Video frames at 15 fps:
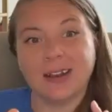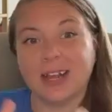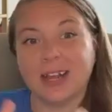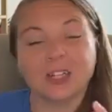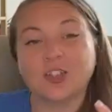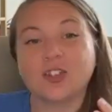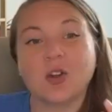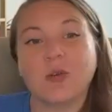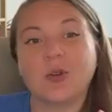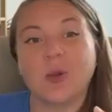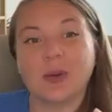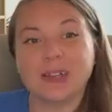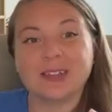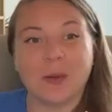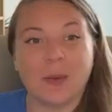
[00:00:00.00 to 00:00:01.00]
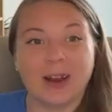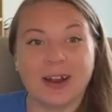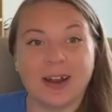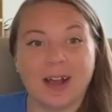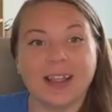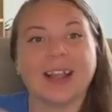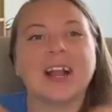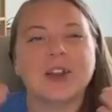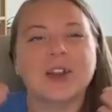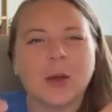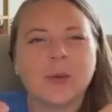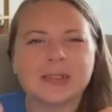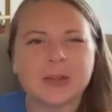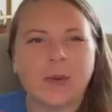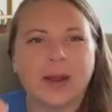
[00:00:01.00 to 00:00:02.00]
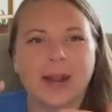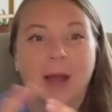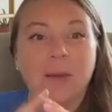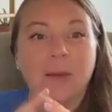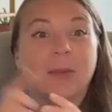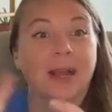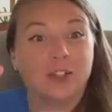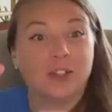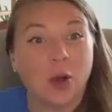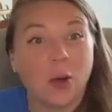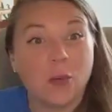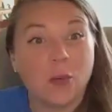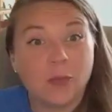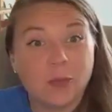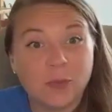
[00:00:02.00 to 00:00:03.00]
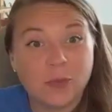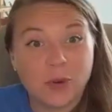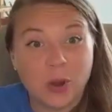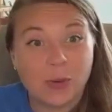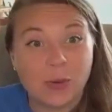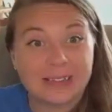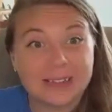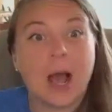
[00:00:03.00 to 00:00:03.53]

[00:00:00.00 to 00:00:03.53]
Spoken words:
just don't know what's going on. Like I know what's going on, but I don't know what's